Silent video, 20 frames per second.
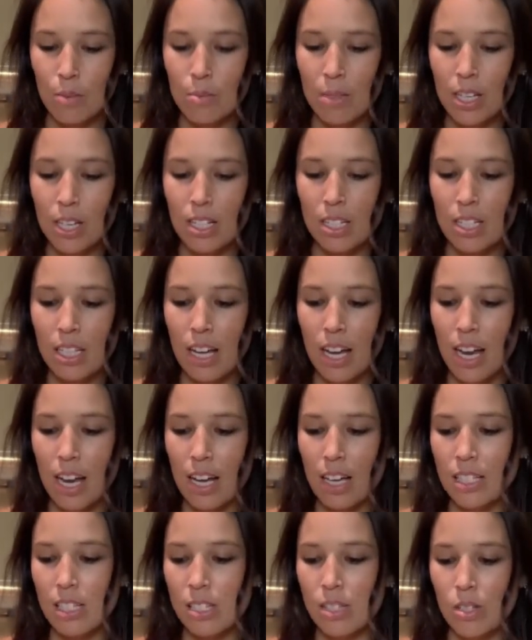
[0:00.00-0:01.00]
because it
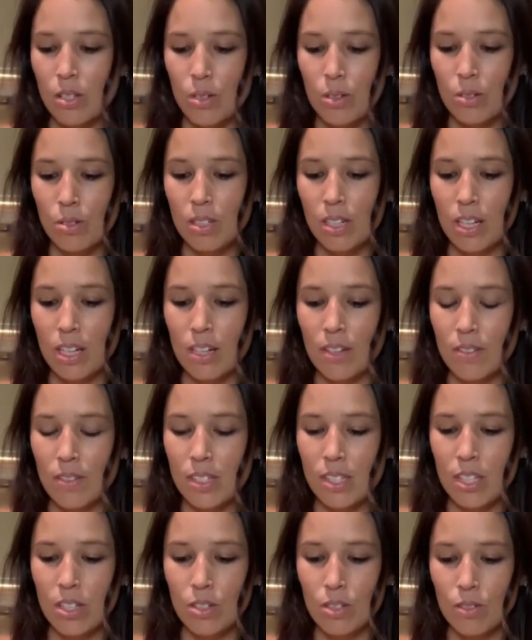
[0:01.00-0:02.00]
has those kind of
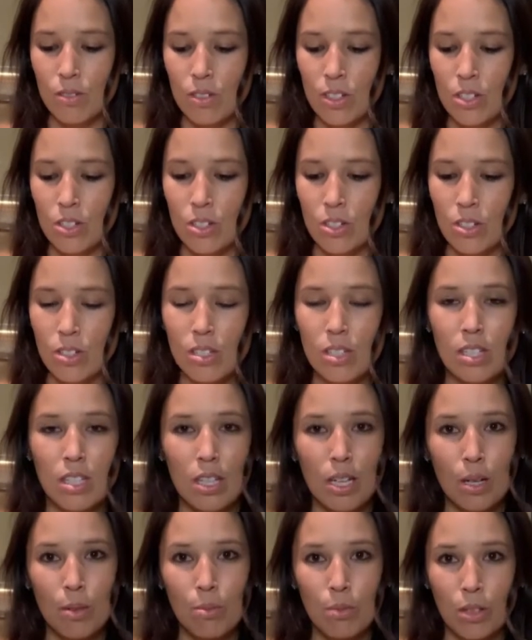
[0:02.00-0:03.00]
essential features that
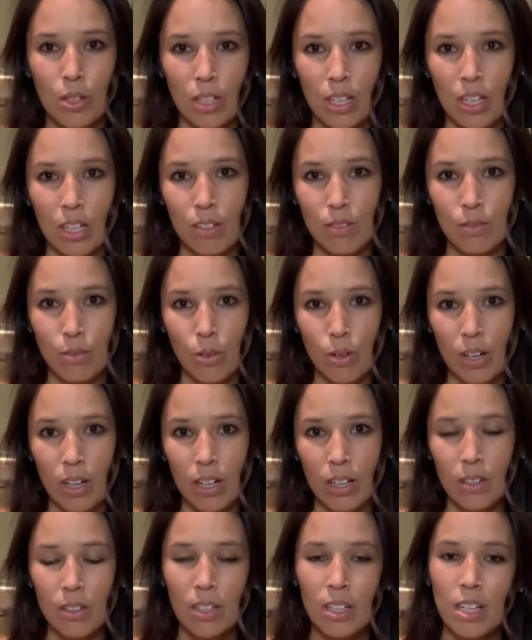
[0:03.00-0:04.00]
I'm looking
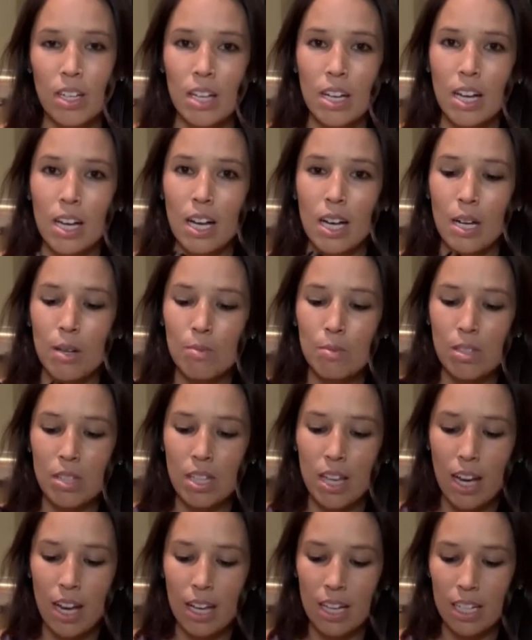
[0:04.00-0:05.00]
for. So
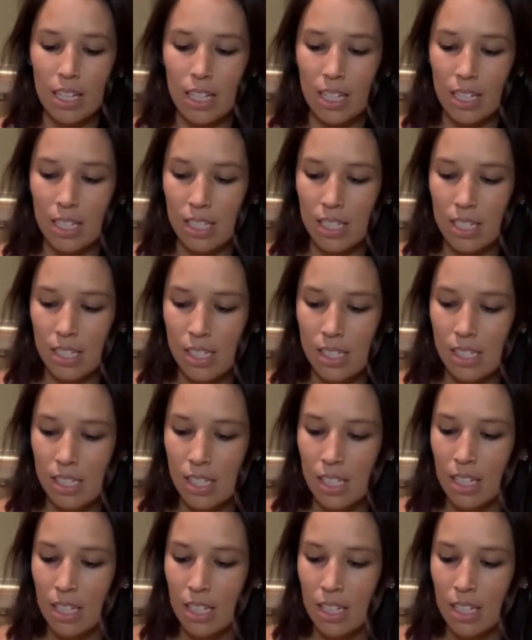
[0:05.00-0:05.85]
that is